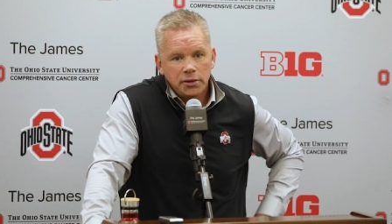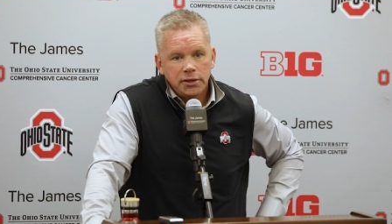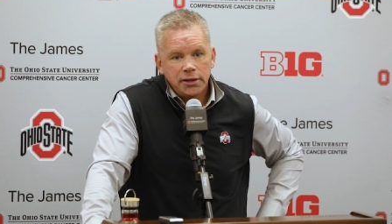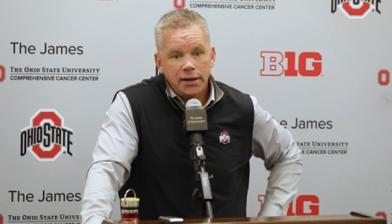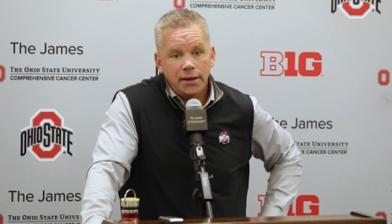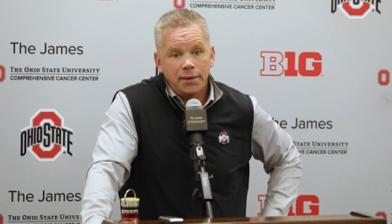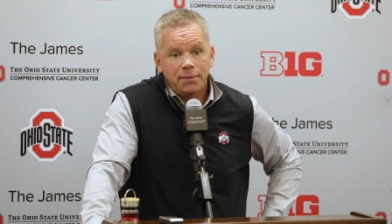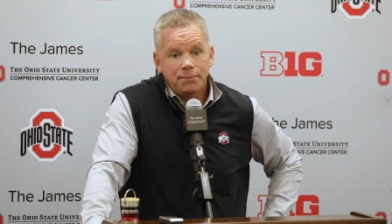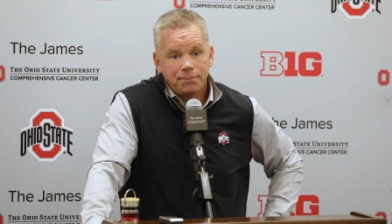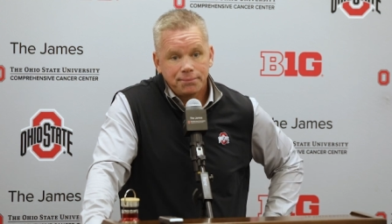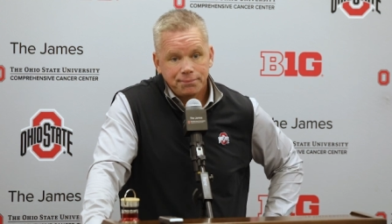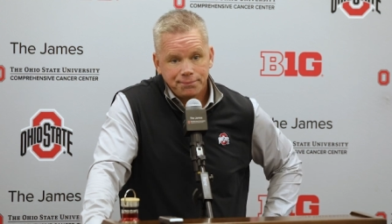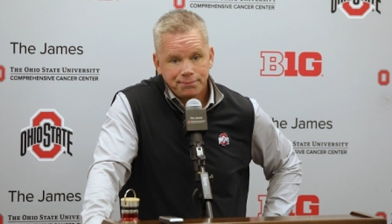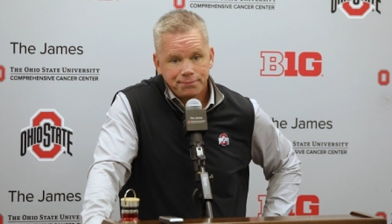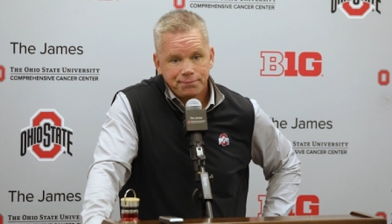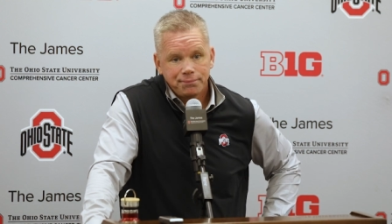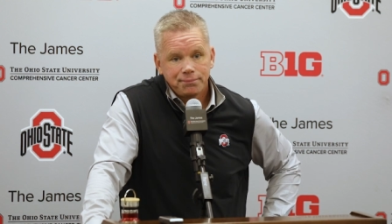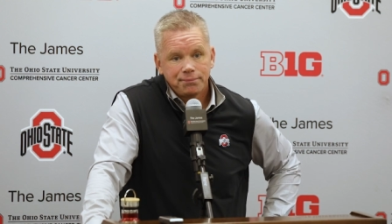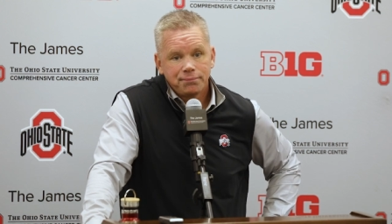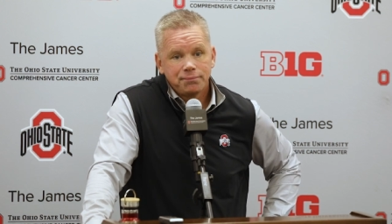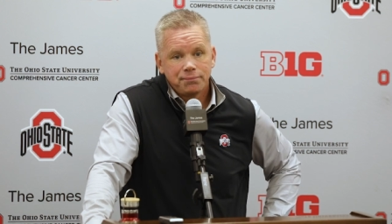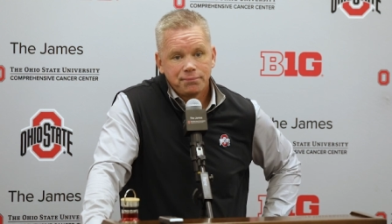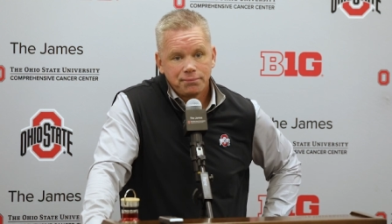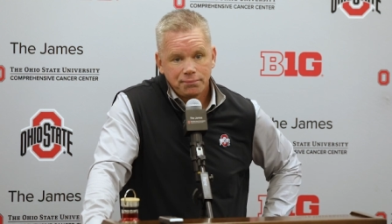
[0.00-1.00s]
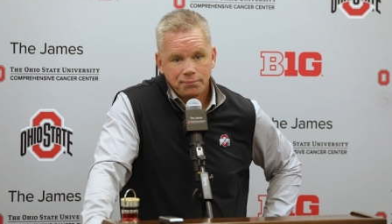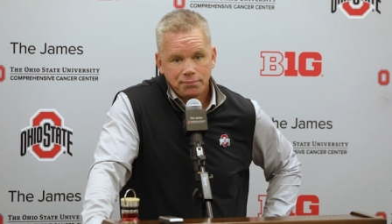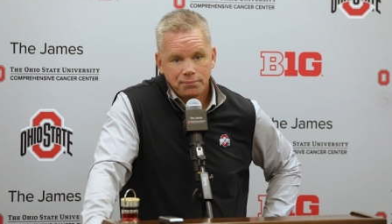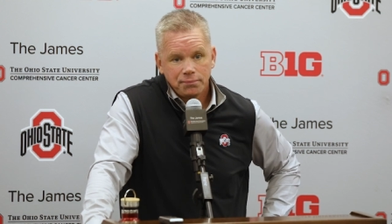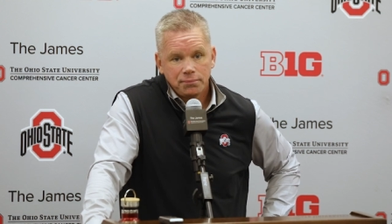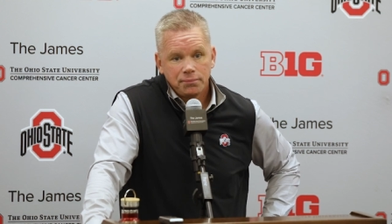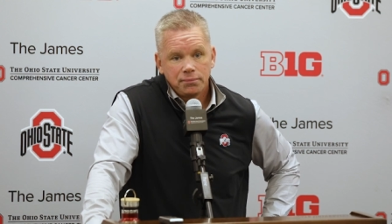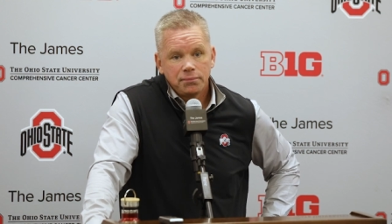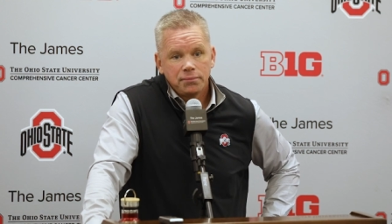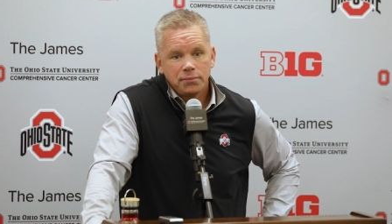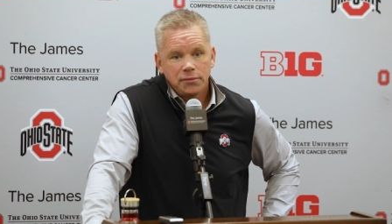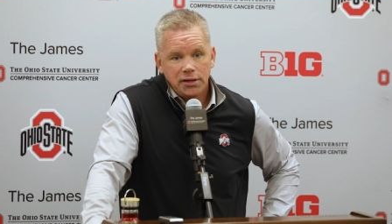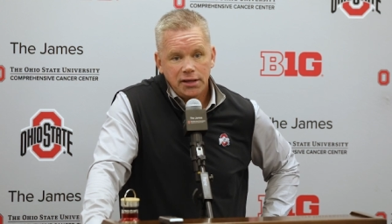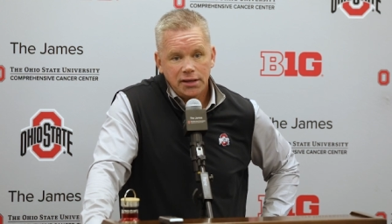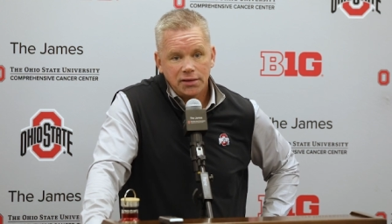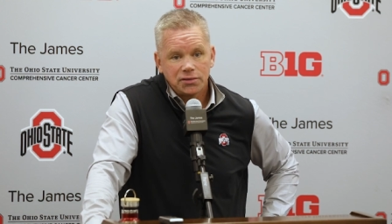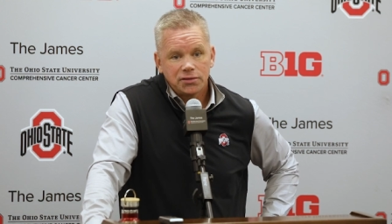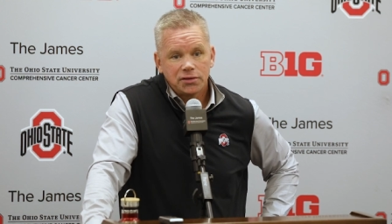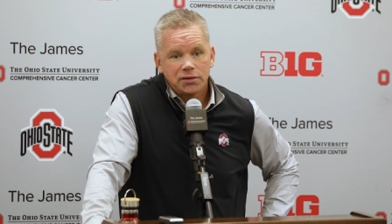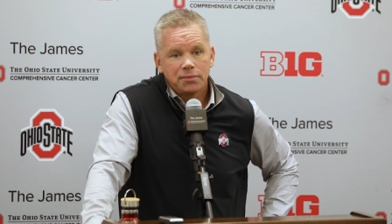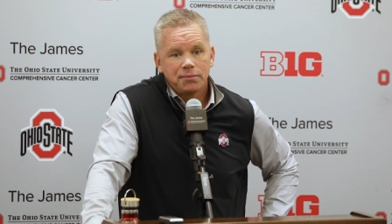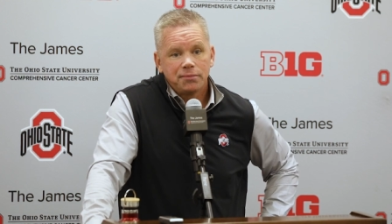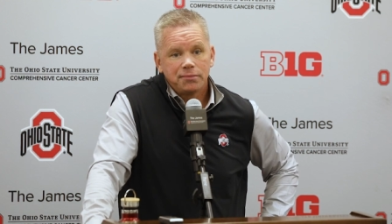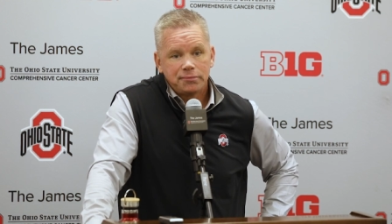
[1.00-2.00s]
maybe yeah. even at Gardner.
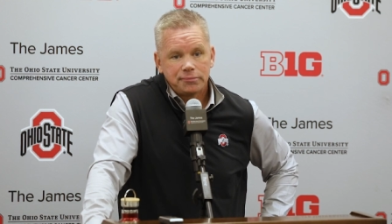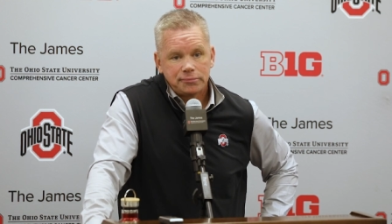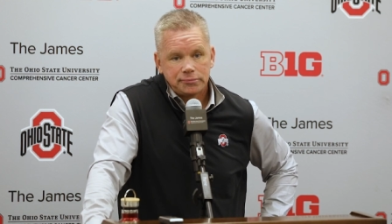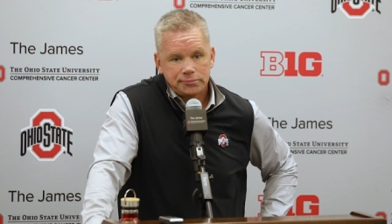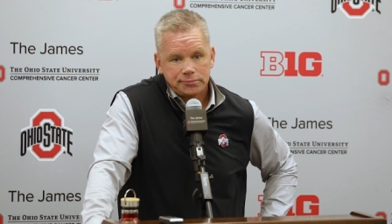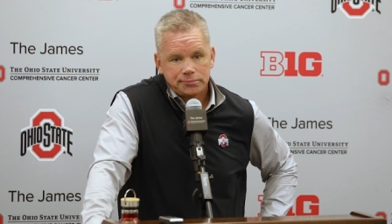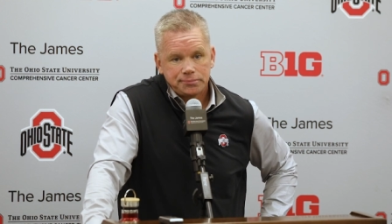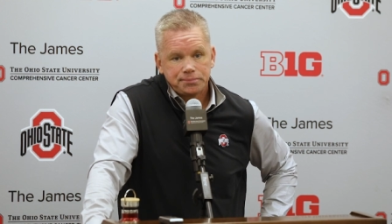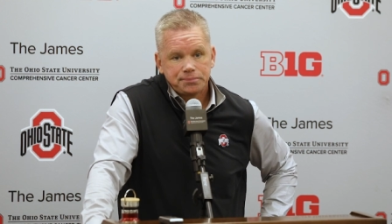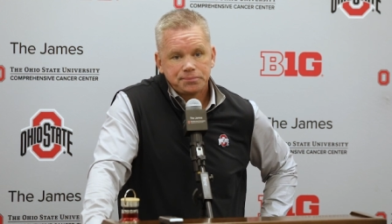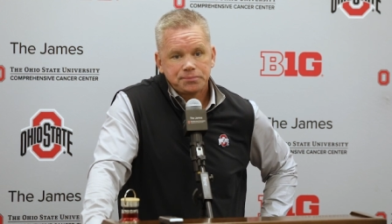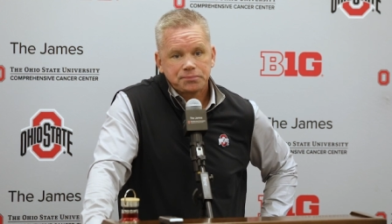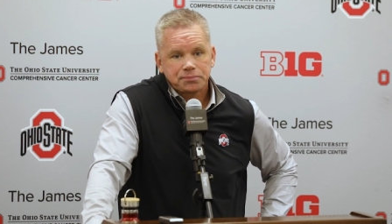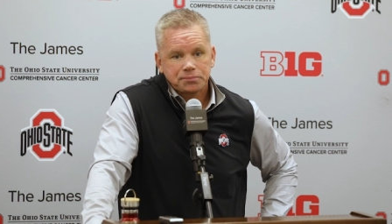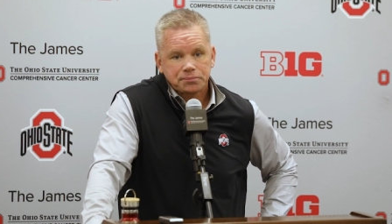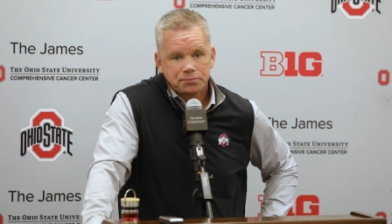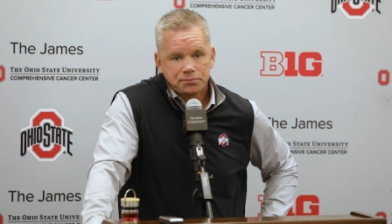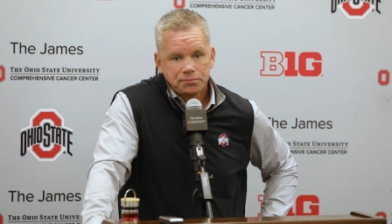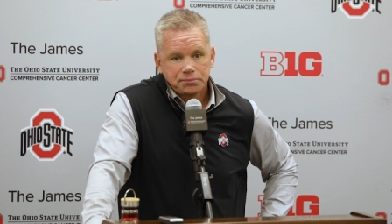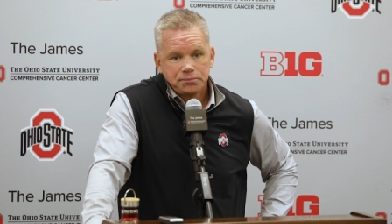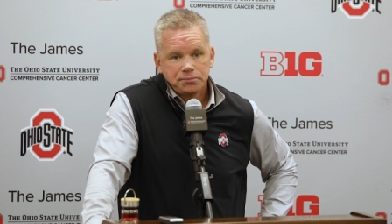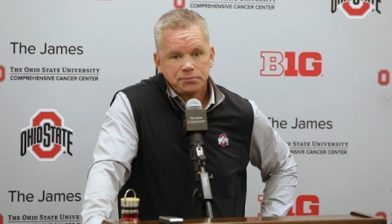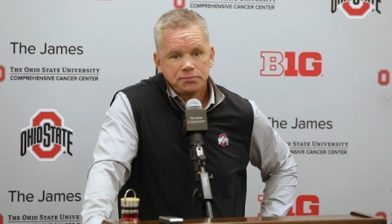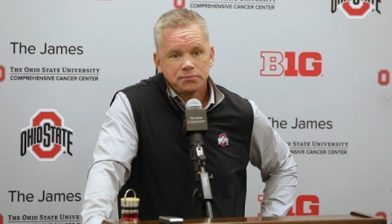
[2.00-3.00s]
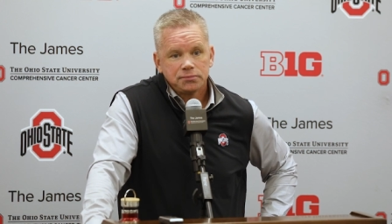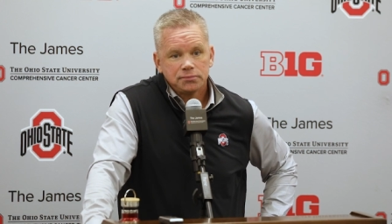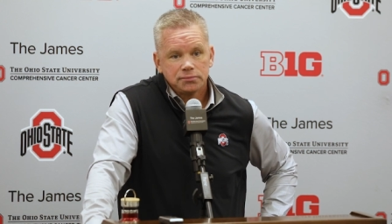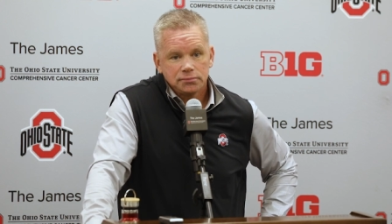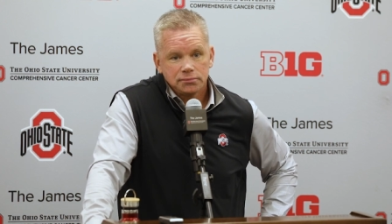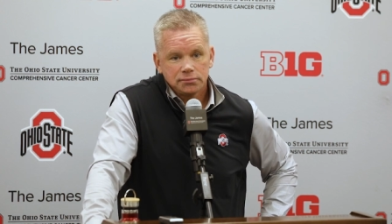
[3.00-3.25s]
Yes. I mean, would you have